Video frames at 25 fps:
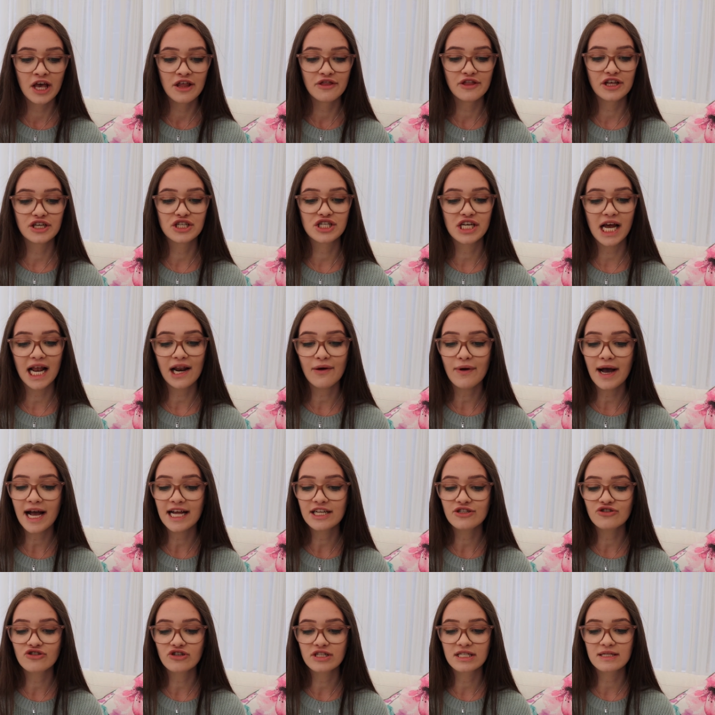The shallower
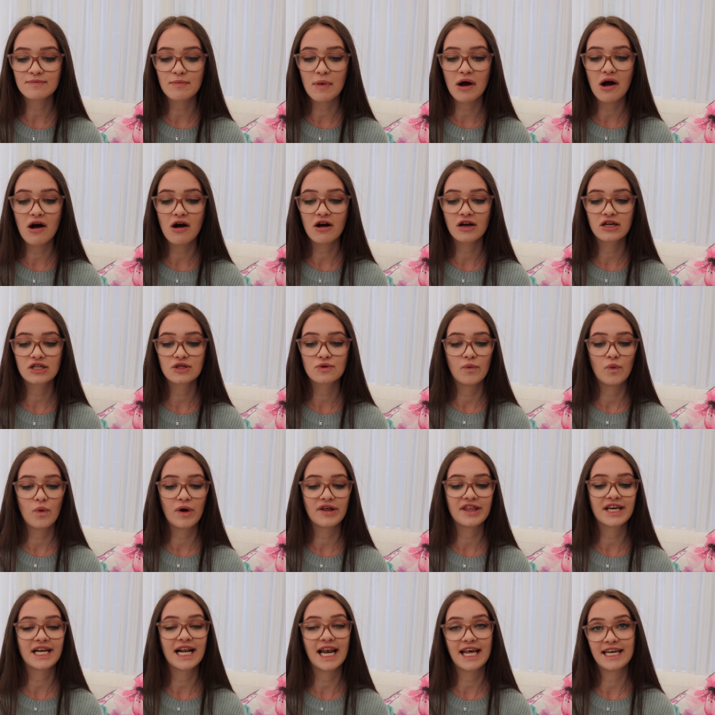entrance marks where
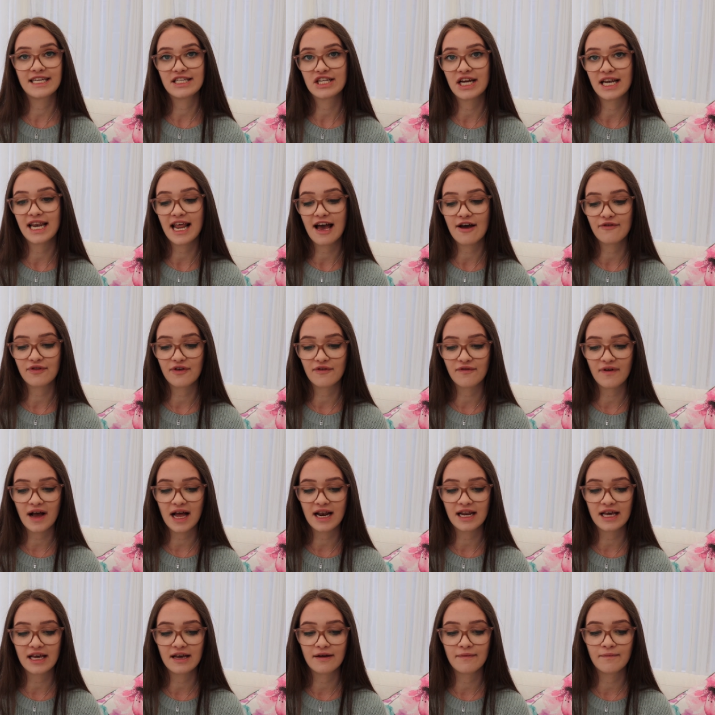the glacier left the
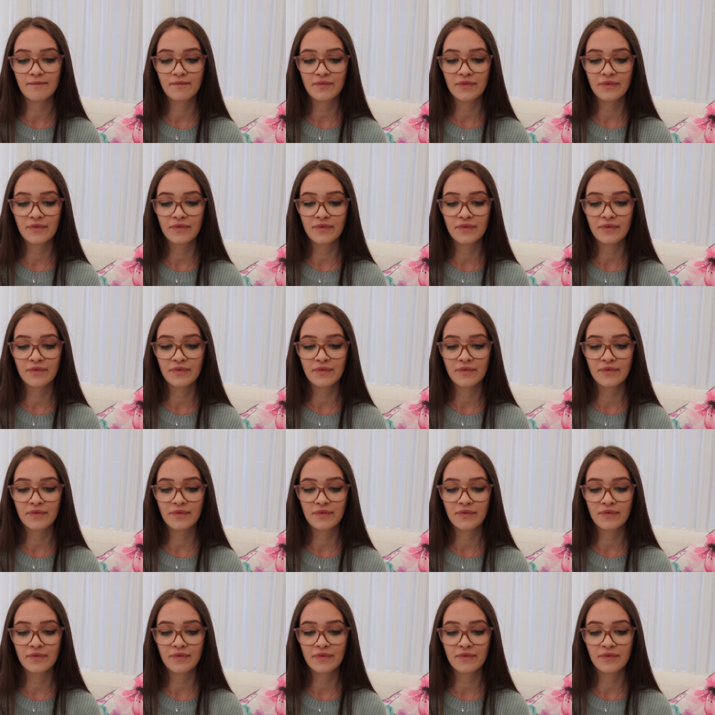valley.